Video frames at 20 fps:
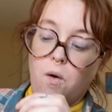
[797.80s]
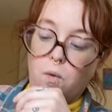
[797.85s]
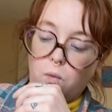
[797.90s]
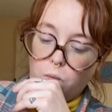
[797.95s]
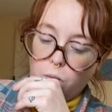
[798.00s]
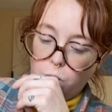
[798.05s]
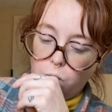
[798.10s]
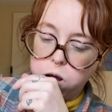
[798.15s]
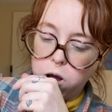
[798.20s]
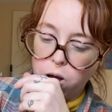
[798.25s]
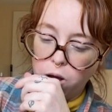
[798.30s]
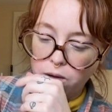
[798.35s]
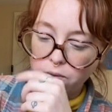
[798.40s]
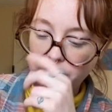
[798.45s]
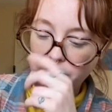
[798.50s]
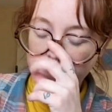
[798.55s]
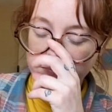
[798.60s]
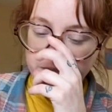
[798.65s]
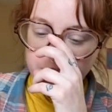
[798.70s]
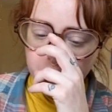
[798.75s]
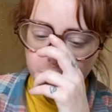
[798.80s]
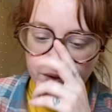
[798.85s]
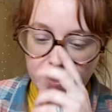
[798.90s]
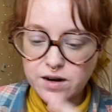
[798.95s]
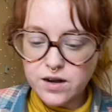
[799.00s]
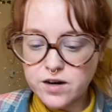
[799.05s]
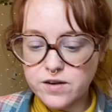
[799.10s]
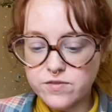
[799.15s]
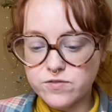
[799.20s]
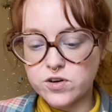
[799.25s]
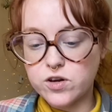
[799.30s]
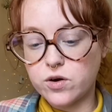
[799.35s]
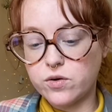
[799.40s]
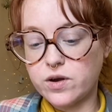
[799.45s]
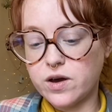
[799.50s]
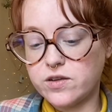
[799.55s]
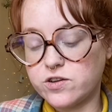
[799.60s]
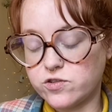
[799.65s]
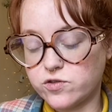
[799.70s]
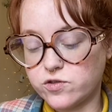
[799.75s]
you may not have known
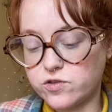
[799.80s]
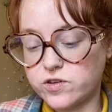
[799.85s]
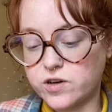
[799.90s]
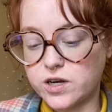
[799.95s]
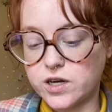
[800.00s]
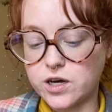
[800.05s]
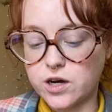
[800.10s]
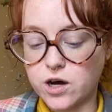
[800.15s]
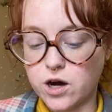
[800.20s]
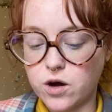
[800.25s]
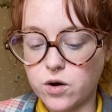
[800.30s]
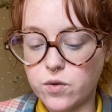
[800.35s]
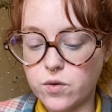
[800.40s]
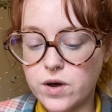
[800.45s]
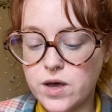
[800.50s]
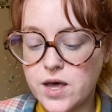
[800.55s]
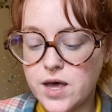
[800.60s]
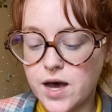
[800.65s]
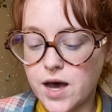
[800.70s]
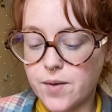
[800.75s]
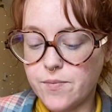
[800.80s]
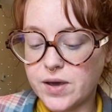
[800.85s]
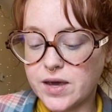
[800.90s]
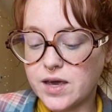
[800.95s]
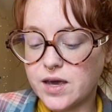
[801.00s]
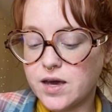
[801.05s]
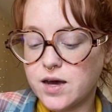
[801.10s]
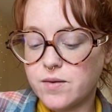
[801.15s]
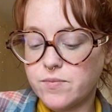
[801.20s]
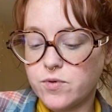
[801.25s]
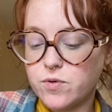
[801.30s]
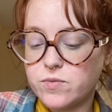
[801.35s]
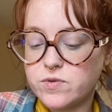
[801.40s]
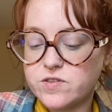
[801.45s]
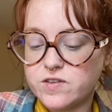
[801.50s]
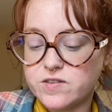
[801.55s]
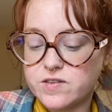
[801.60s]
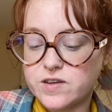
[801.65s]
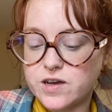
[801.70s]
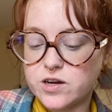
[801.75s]
how this was going to go. I'm picking up
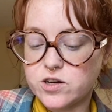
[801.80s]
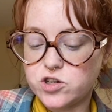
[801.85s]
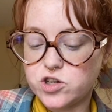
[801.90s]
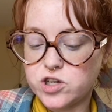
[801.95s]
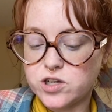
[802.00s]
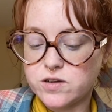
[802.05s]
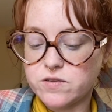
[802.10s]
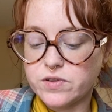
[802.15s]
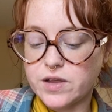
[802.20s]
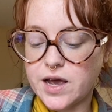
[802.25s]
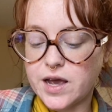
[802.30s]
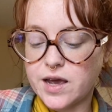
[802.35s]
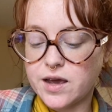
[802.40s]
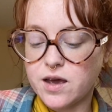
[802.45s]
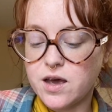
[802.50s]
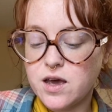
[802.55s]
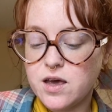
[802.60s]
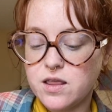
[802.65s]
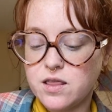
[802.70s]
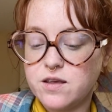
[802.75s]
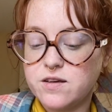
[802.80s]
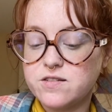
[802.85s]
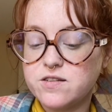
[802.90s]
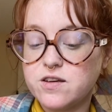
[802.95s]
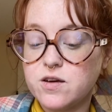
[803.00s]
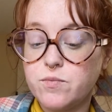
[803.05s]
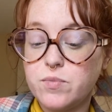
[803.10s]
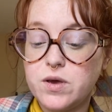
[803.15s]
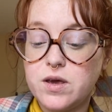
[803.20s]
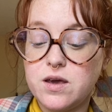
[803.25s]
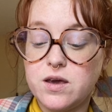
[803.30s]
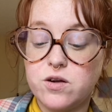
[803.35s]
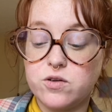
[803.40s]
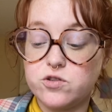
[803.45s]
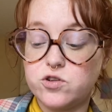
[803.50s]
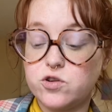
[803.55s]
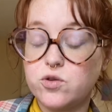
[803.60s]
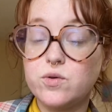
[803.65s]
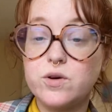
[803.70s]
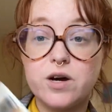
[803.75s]
almost this energy of like, this could be, you know,
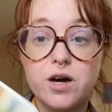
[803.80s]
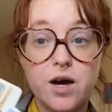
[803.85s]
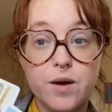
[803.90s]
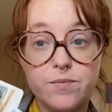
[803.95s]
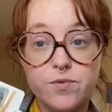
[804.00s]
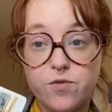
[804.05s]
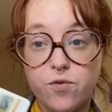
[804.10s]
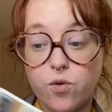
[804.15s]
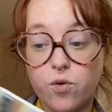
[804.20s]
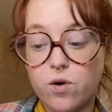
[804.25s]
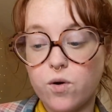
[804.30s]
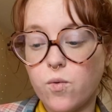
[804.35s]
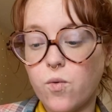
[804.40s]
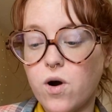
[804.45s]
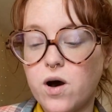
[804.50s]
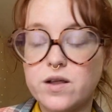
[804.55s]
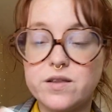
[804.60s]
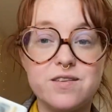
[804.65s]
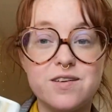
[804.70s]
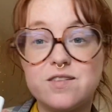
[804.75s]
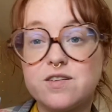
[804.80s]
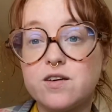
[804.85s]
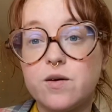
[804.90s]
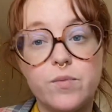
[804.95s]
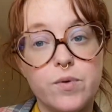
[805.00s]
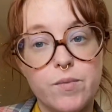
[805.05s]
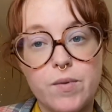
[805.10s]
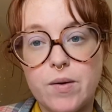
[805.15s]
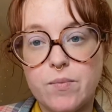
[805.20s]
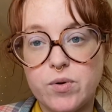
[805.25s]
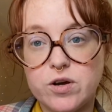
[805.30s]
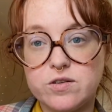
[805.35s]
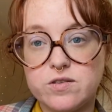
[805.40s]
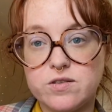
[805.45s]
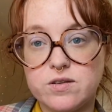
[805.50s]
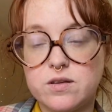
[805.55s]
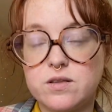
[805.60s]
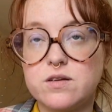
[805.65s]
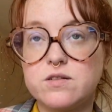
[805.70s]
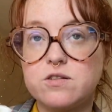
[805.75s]
two of cups, four of wands. This could be my
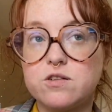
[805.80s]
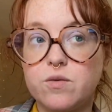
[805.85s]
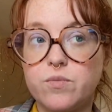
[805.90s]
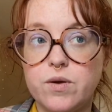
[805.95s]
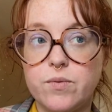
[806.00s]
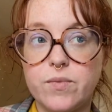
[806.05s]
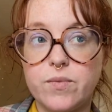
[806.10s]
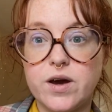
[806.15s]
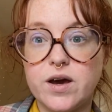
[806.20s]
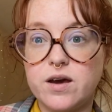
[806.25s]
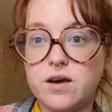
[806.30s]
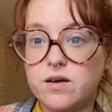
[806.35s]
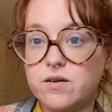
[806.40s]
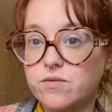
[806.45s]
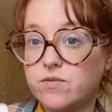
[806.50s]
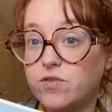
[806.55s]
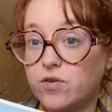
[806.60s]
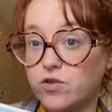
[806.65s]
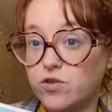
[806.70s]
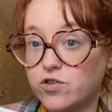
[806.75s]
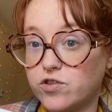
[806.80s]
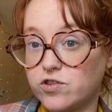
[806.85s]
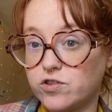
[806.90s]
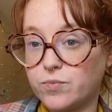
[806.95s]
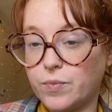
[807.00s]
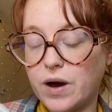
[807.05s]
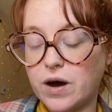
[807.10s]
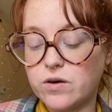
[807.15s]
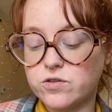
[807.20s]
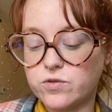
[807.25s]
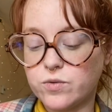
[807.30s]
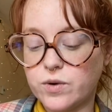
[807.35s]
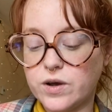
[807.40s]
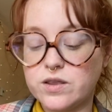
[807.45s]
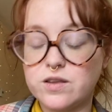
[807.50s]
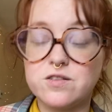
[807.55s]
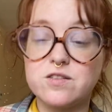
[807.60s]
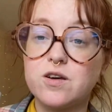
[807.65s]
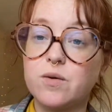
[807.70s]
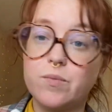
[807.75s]
person. This could be my future spouse, right?
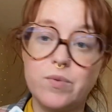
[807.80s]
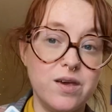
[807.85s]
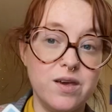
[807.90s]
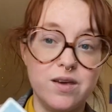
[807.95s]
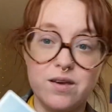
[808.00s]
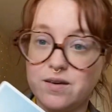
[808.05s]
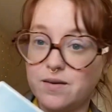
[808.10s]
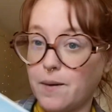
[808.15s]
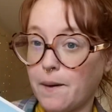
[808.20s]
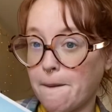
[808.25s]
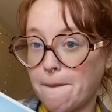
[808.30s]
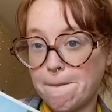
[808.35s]
This could be,